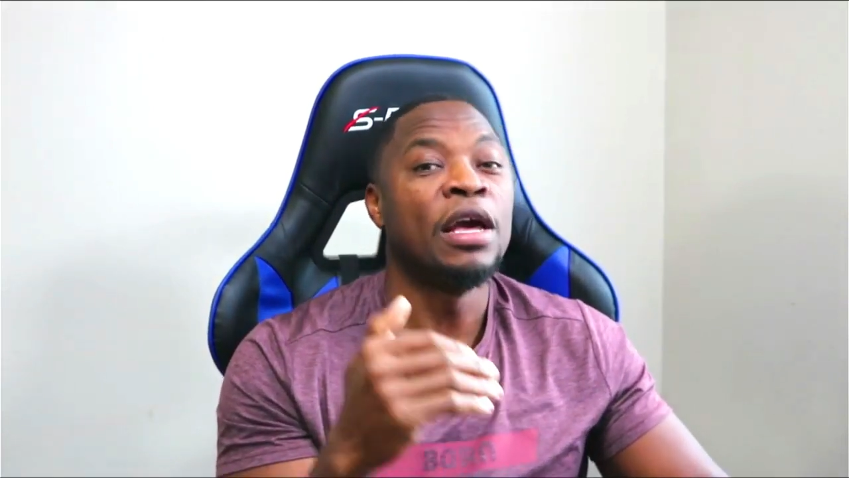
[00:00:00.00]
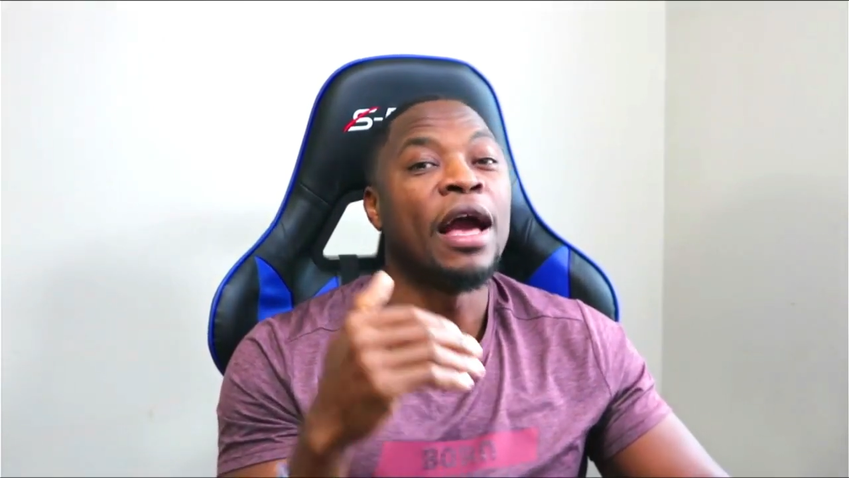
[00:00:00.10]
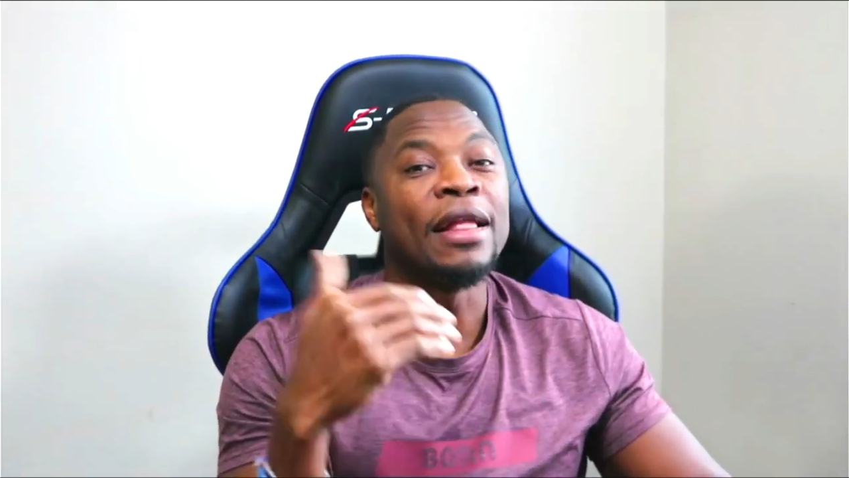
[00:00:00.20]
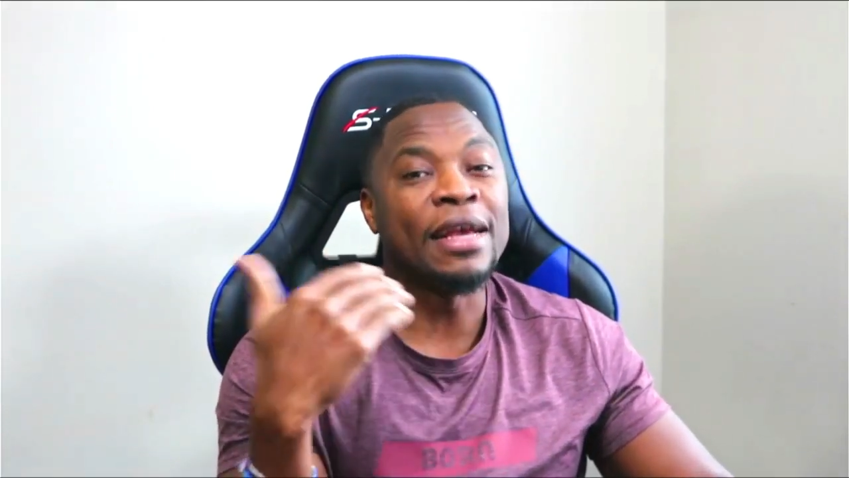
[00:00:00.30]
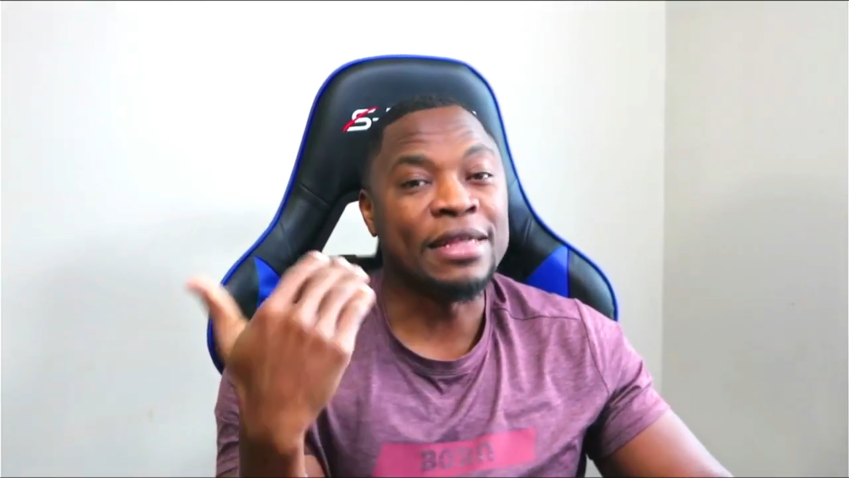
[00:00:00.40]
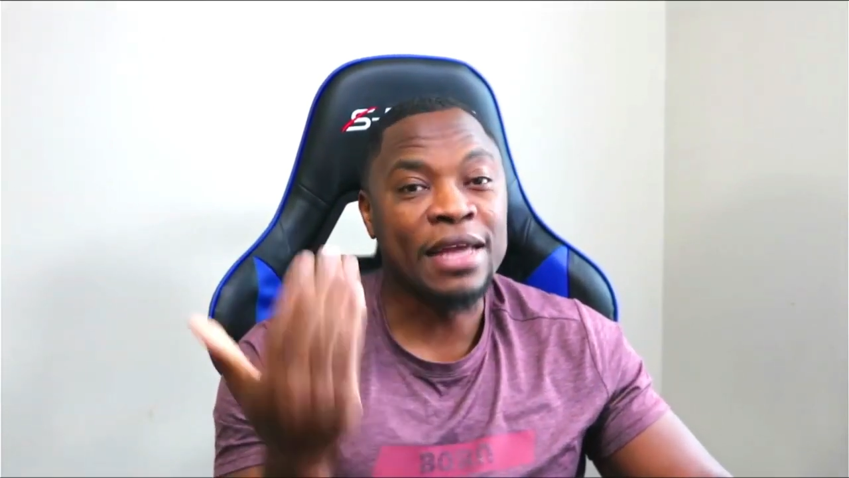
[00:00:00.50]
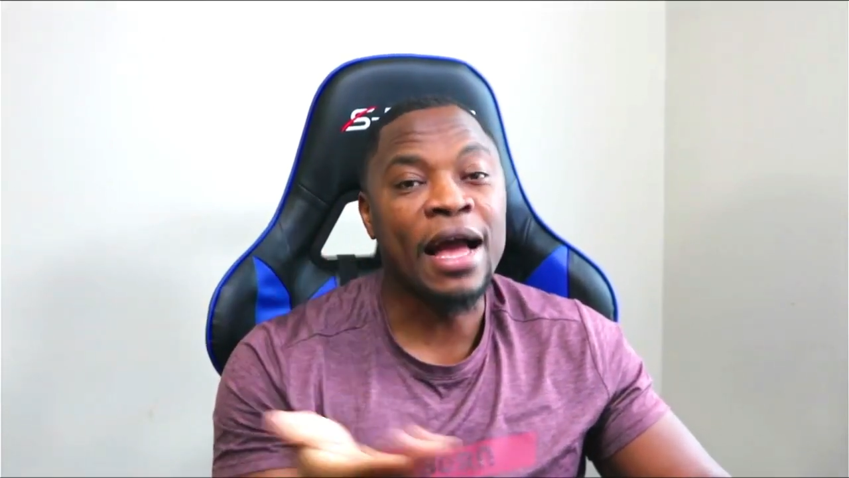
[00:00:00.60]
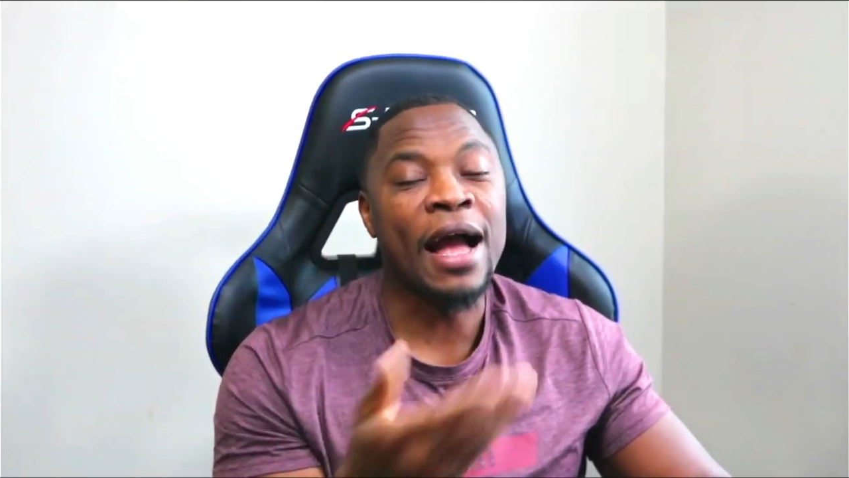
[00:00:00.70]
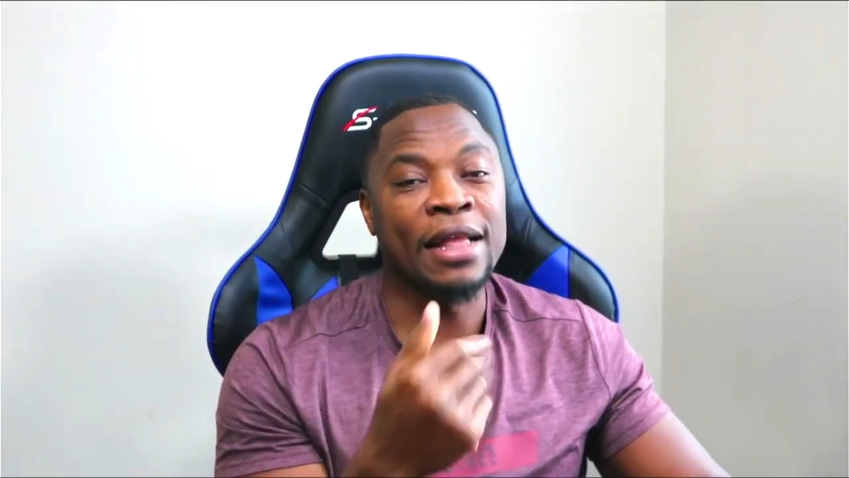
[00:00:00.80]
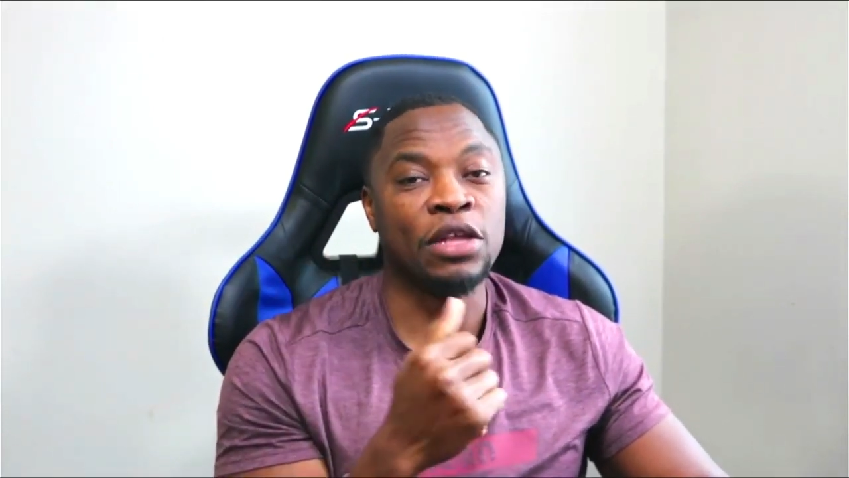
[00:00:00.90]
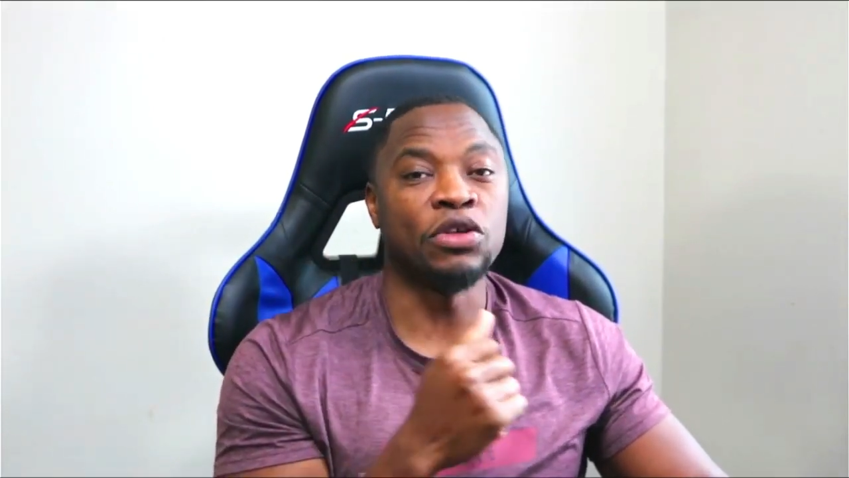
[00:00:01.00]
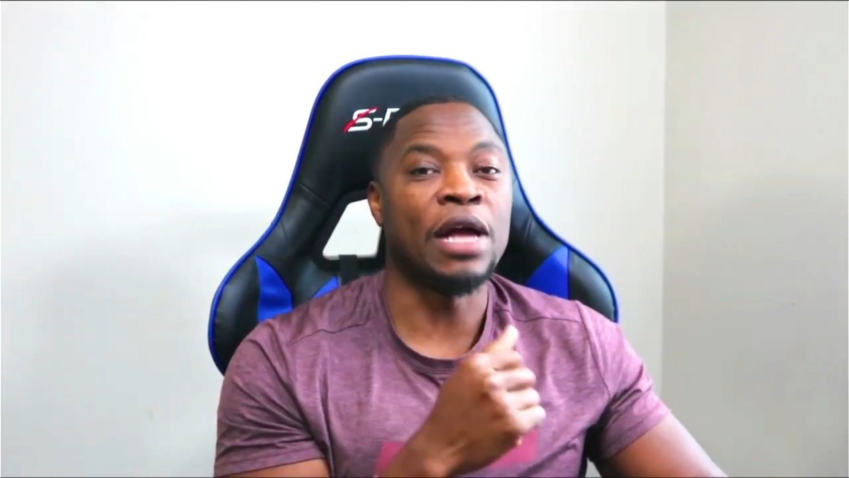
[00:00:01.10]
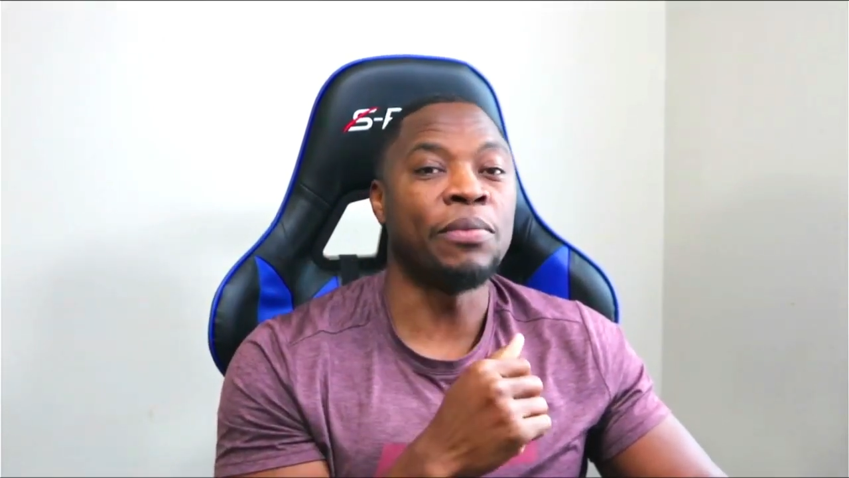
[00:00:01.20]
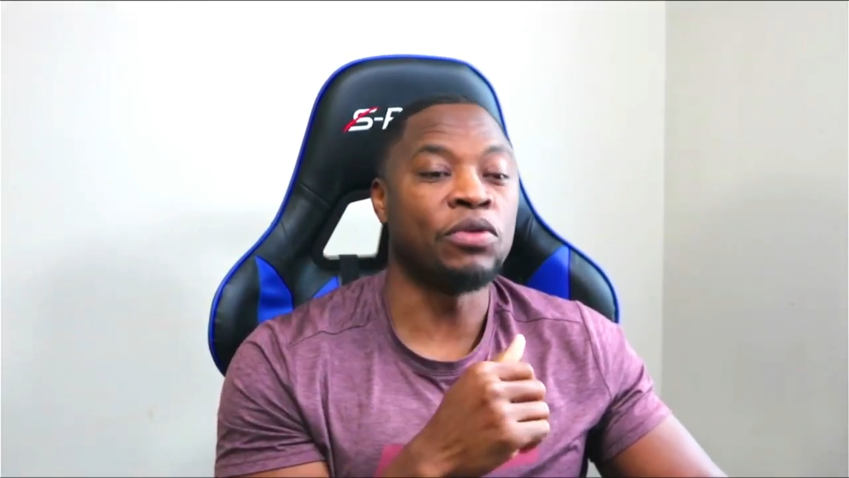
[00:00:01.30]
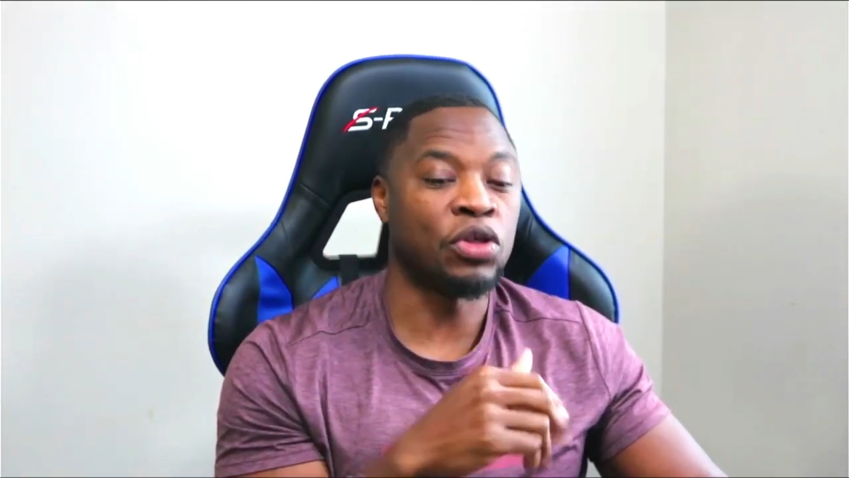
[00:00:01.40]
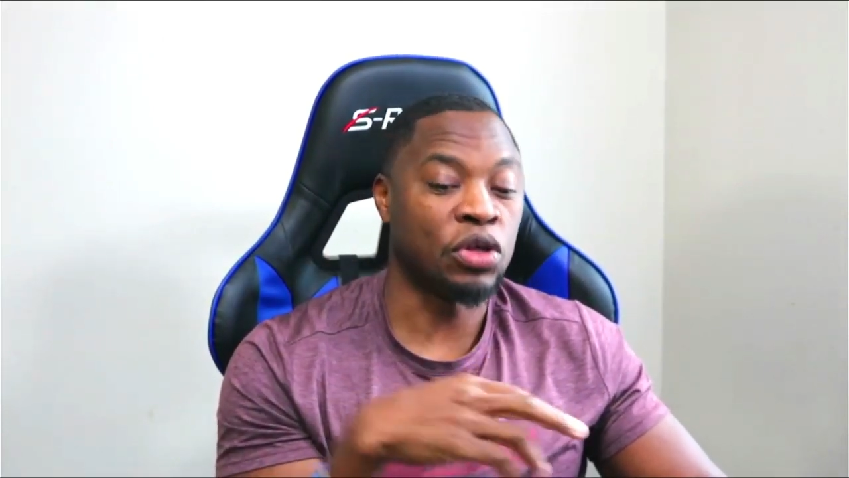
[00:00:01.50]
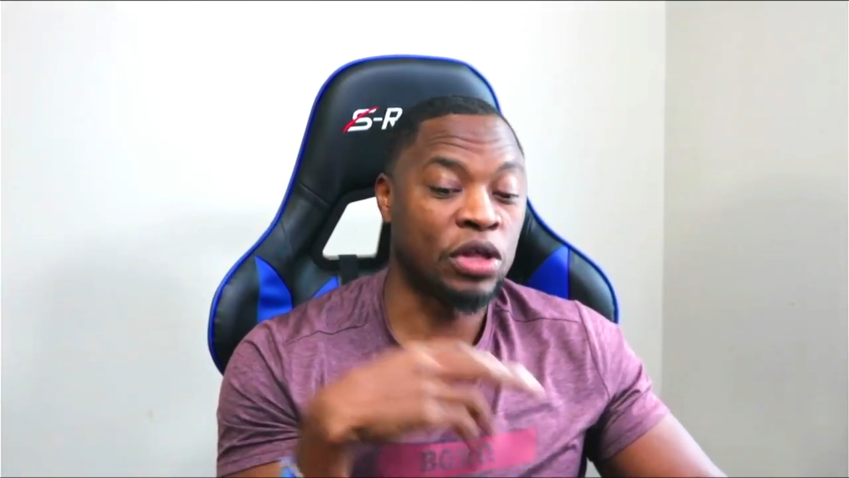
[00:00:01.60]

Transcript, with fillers: and then start adding to that position.